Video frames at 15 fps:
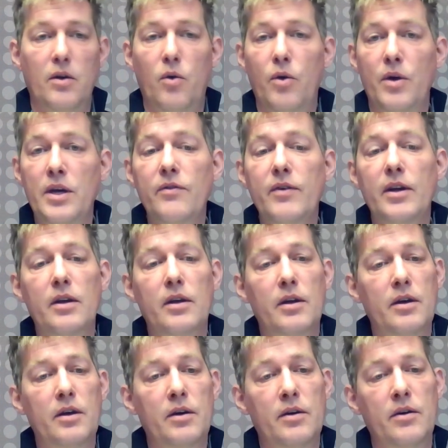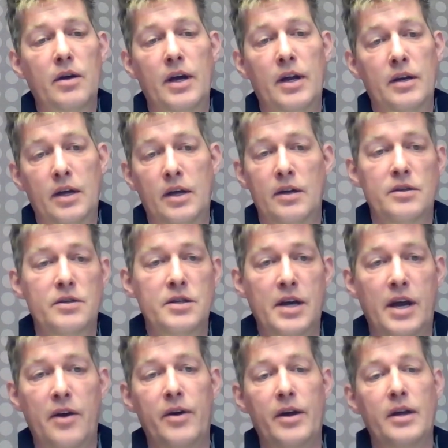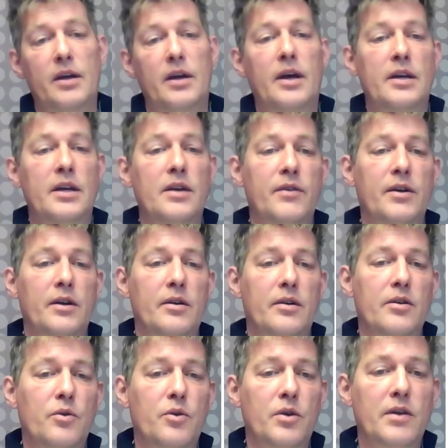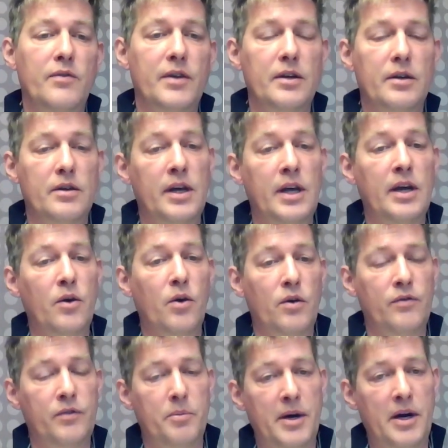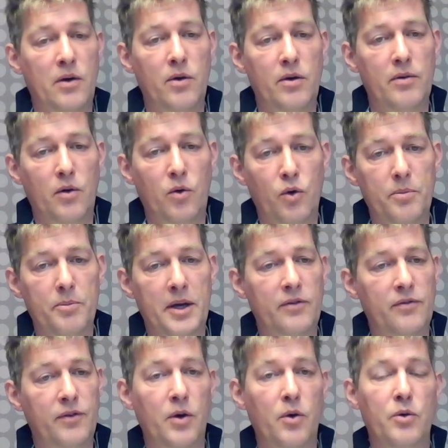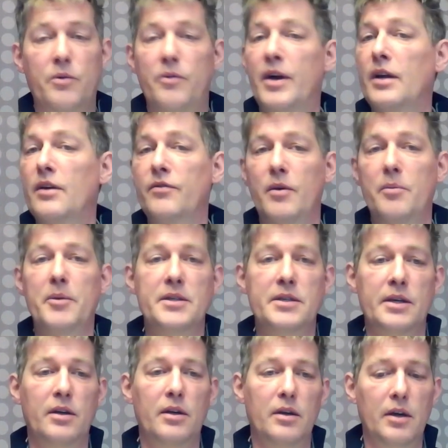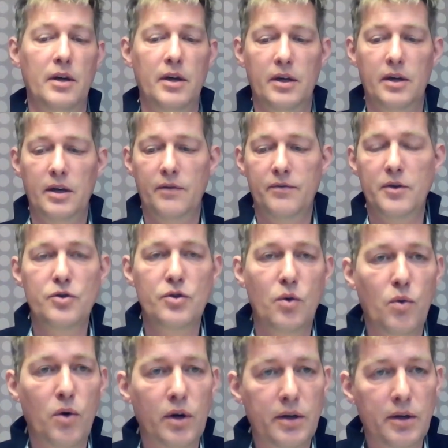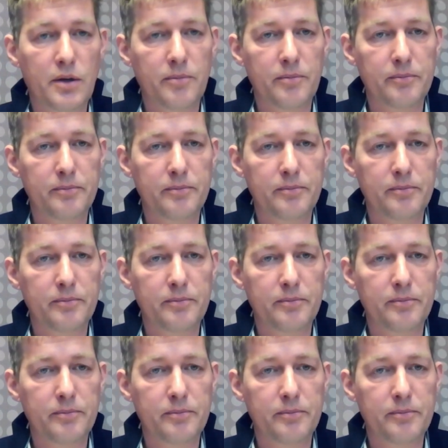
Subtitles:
or even and sharing, and even you could even kick off a Power Automate flow directly from Excel if you so wanted.